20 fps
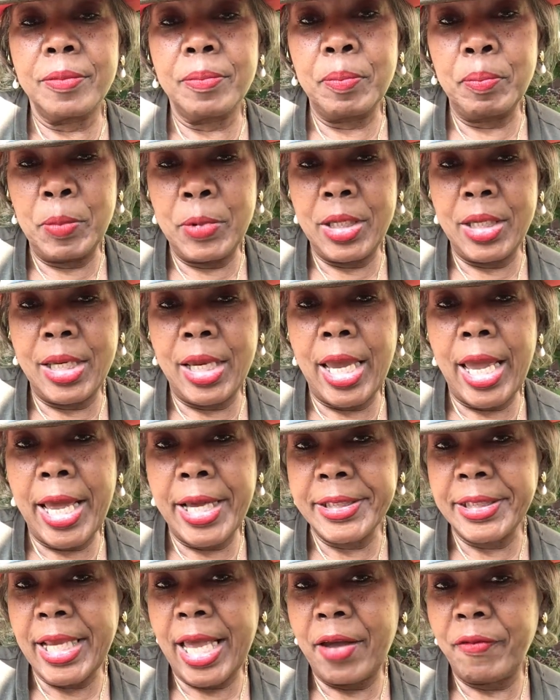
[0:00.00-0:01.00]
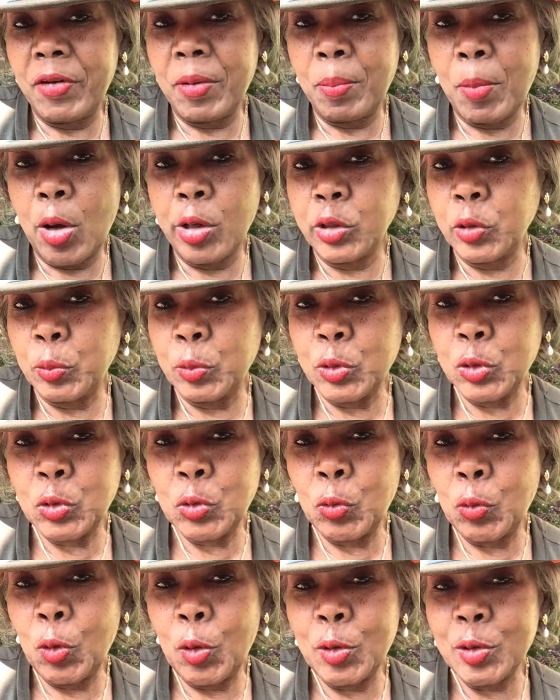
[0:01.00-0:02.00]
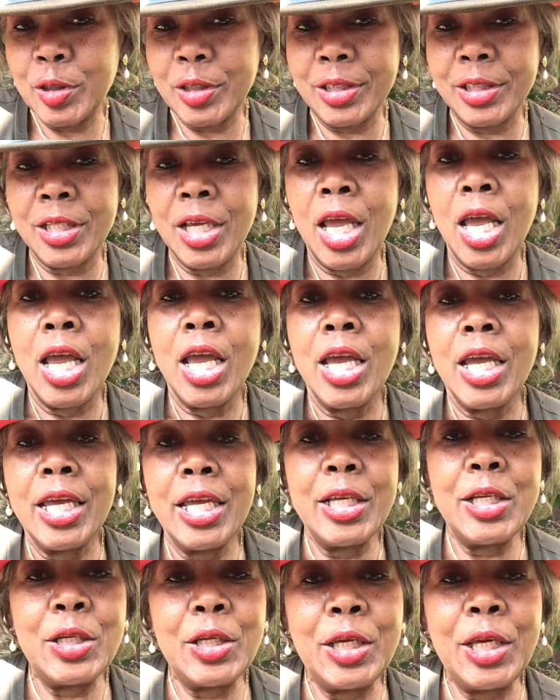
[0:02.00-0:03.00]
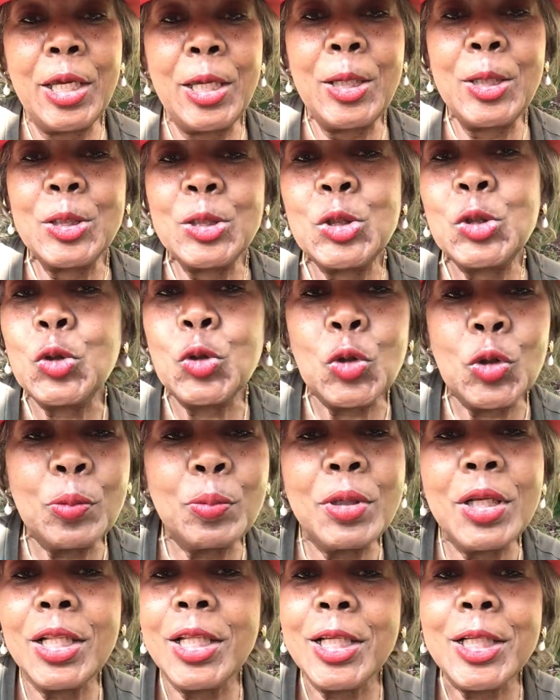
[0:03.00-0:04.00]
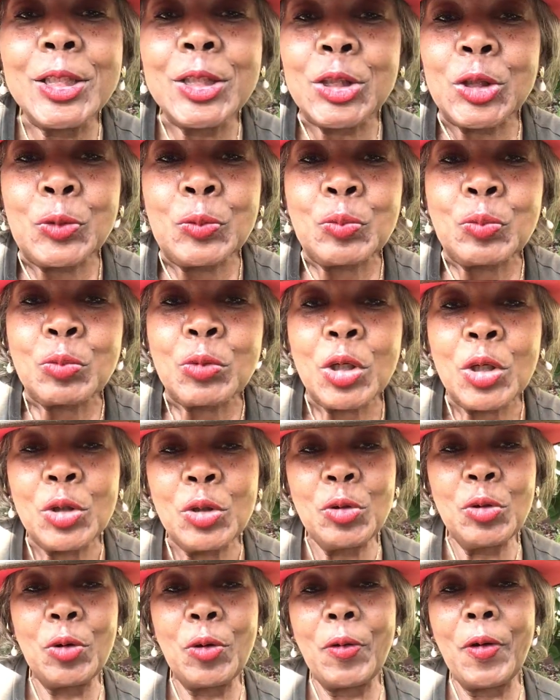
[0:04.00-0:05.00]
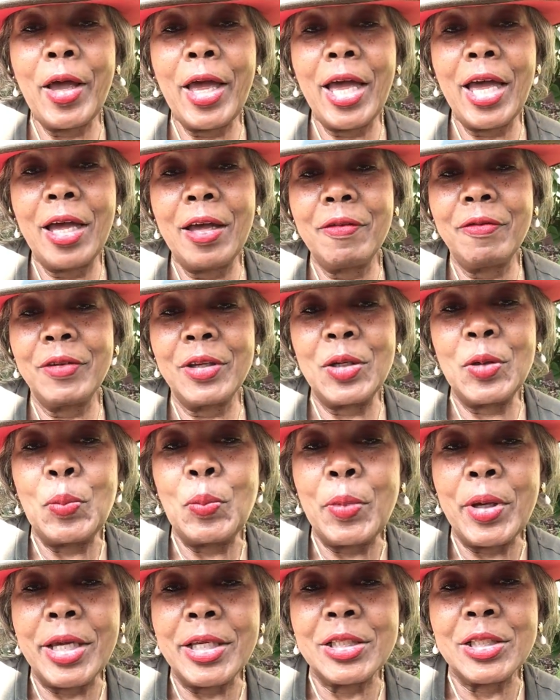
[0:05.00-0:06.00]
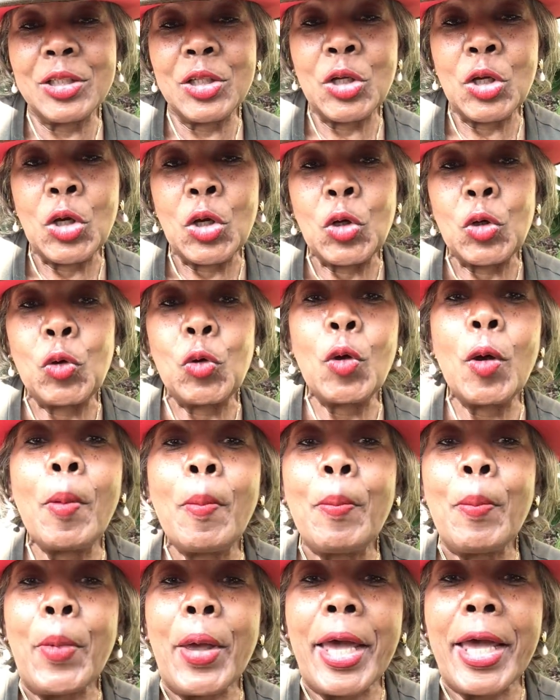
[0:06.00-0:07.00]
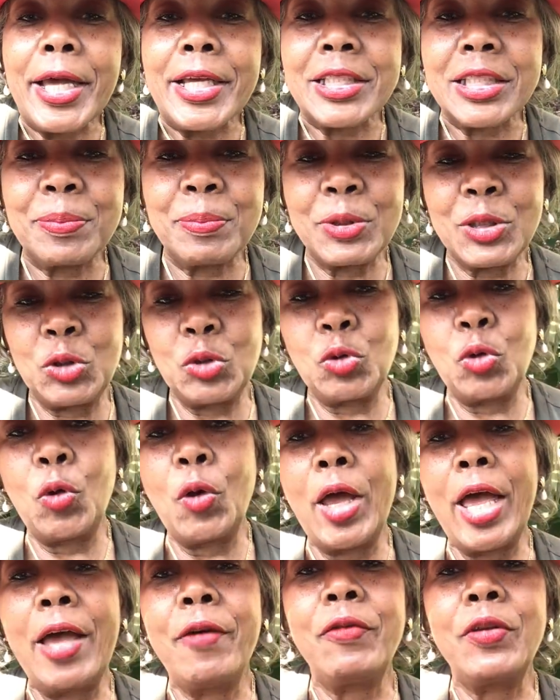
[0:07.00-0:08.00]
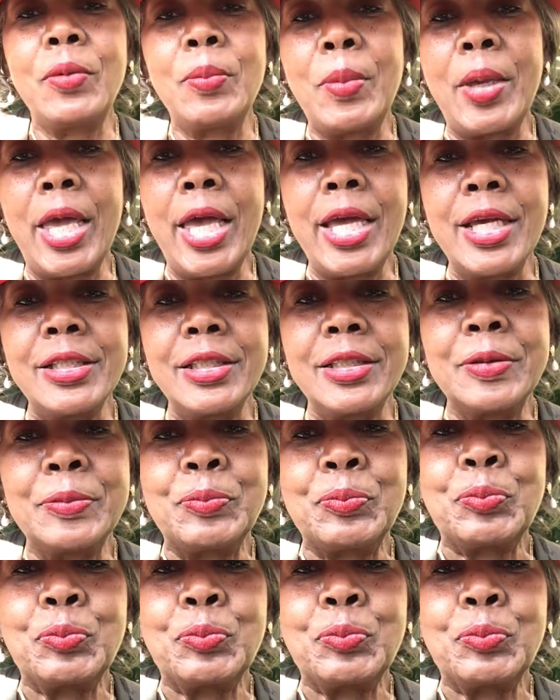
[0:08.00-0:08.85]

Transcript: me as having multiple sclerosis, he assured me, Linda, you don't have MS. You're a mess, but you don't have MS.